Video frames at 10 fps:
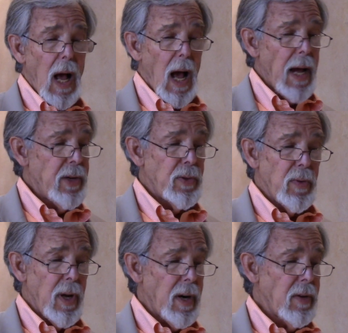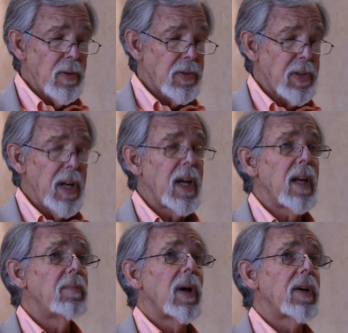I do not
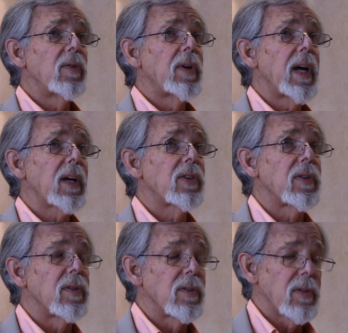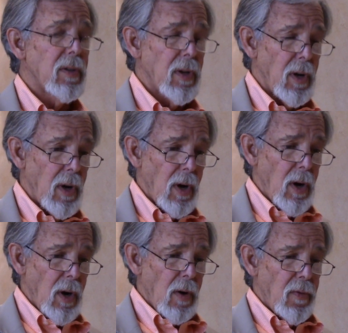understand my own actions.
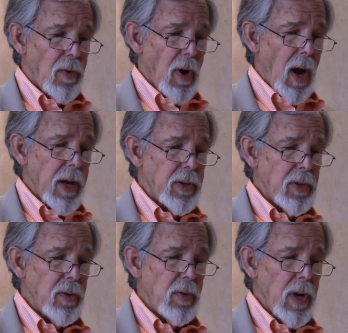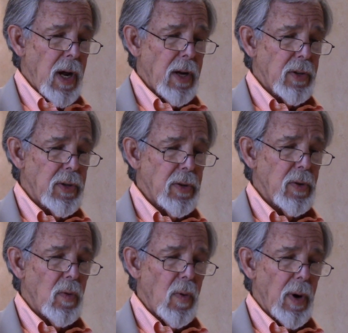For I do not
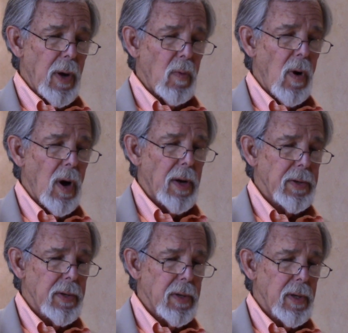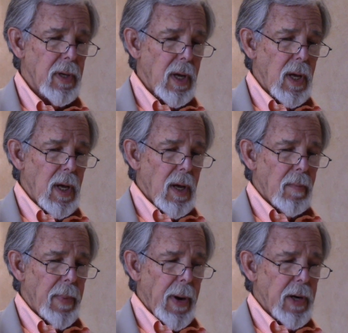do what I want,
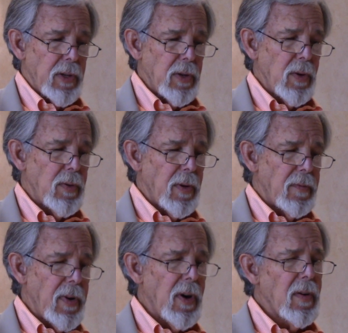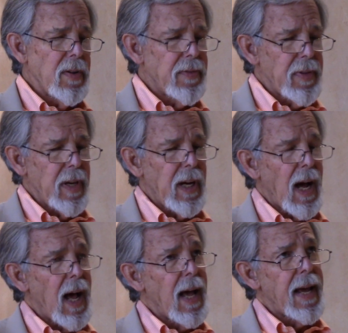but I do the very thing
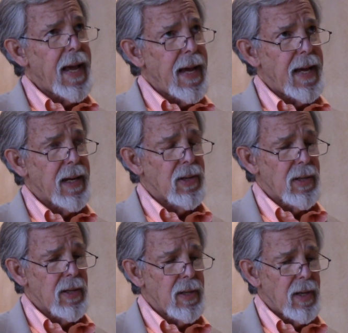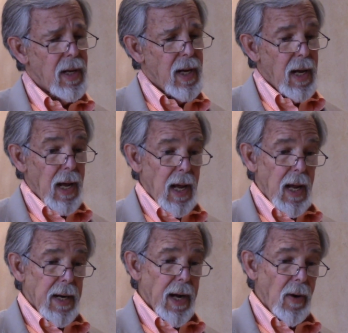I hate.
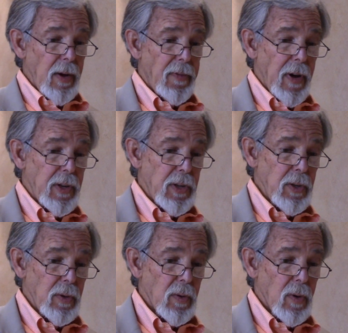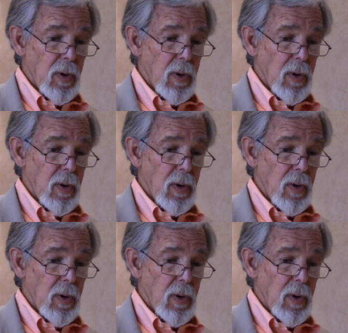Now, if I do